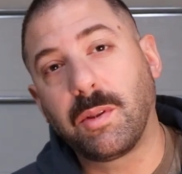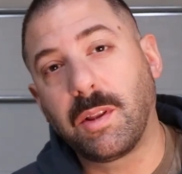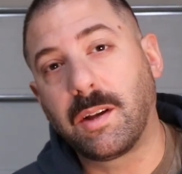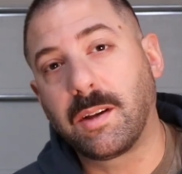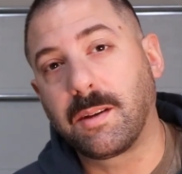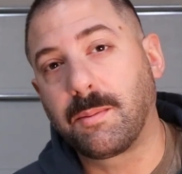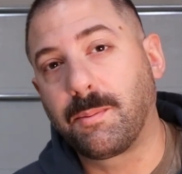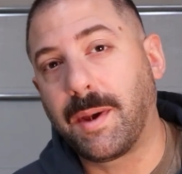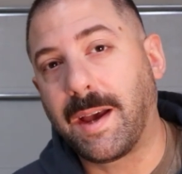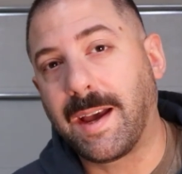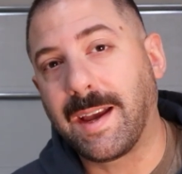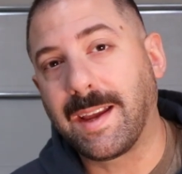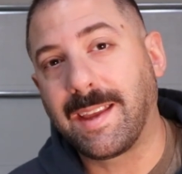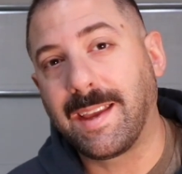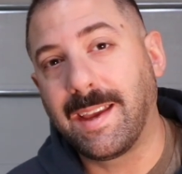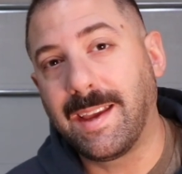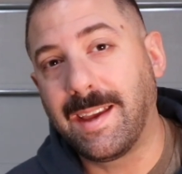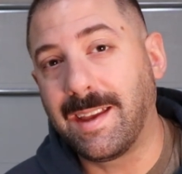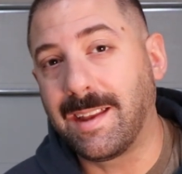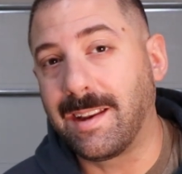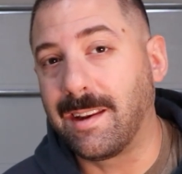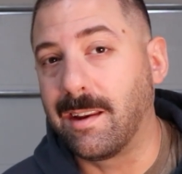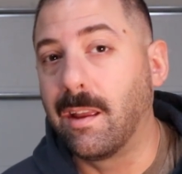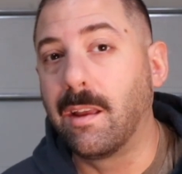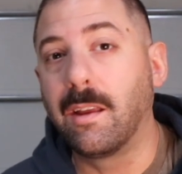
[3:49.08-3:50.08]
plug back
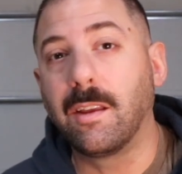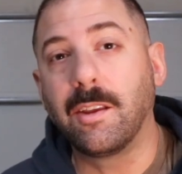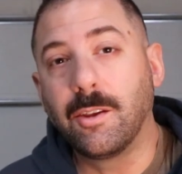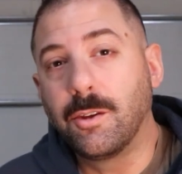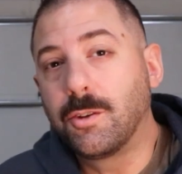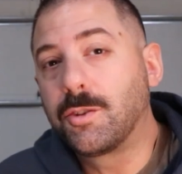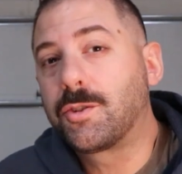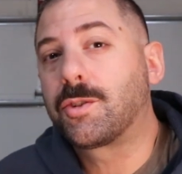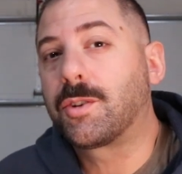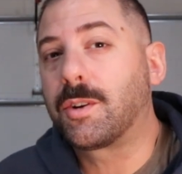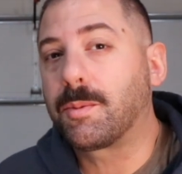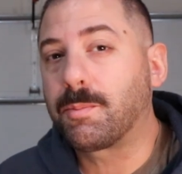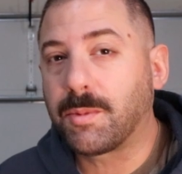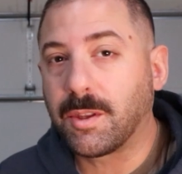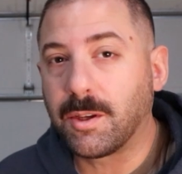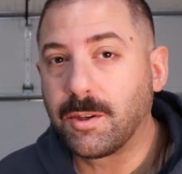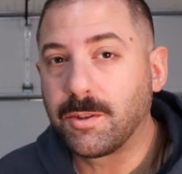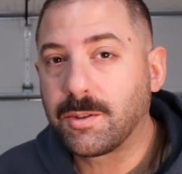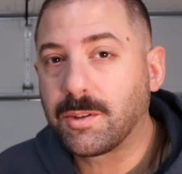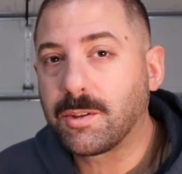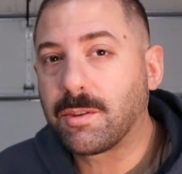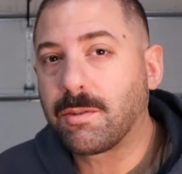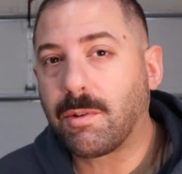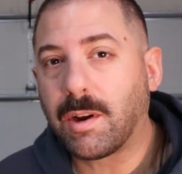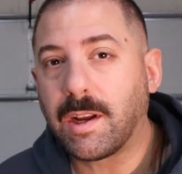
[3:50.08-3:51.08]
in, you strip
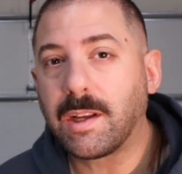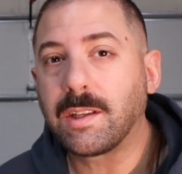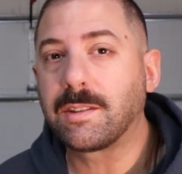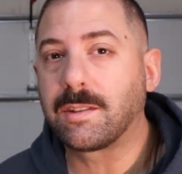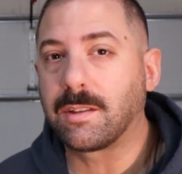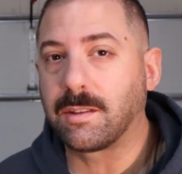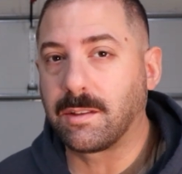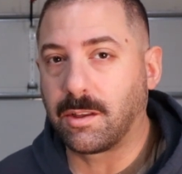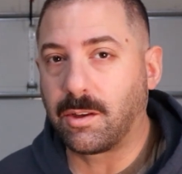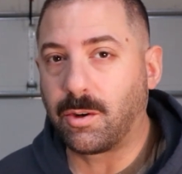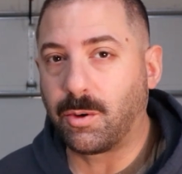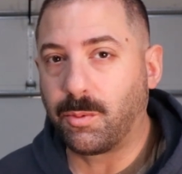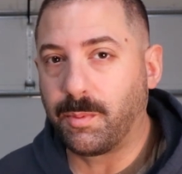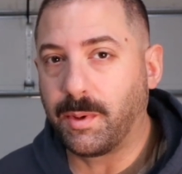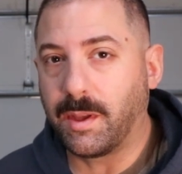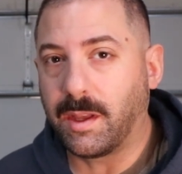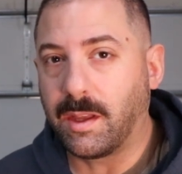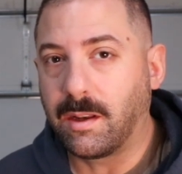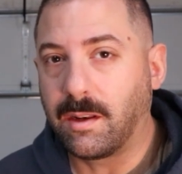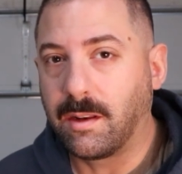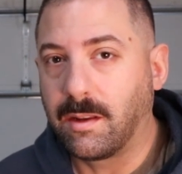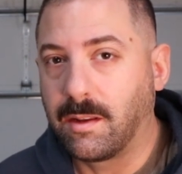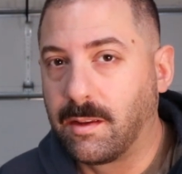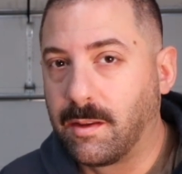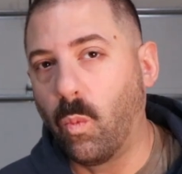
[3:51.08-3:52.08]
those threads a little
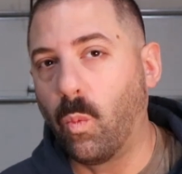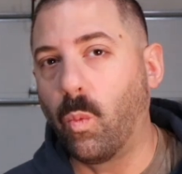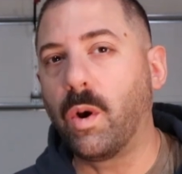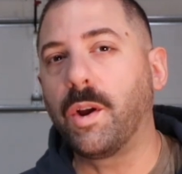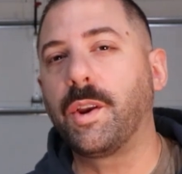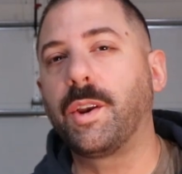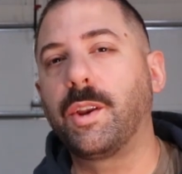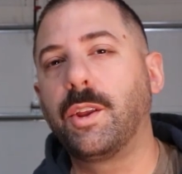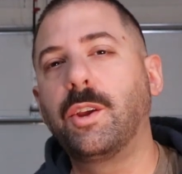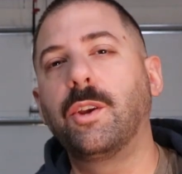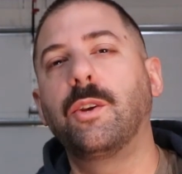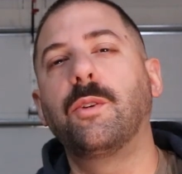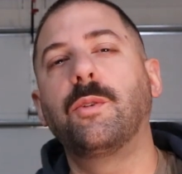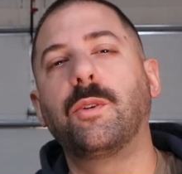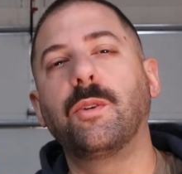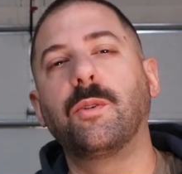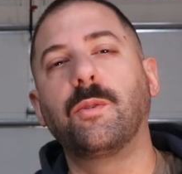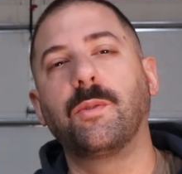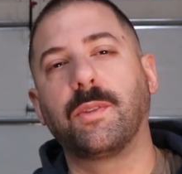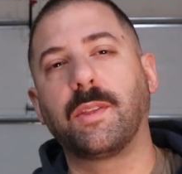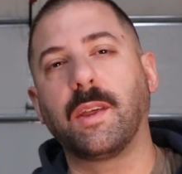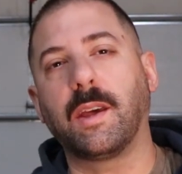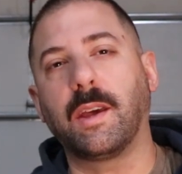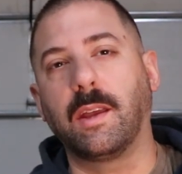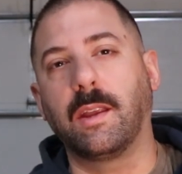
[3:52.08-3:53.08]
bit. What do you do
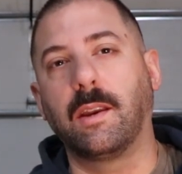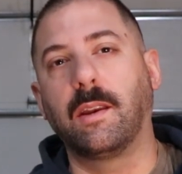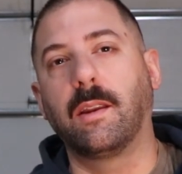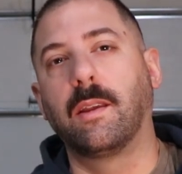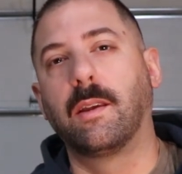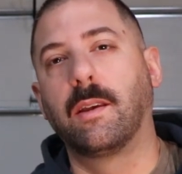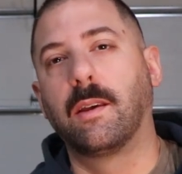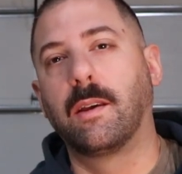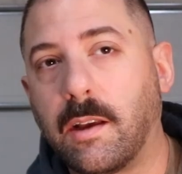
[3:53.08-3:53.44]
then?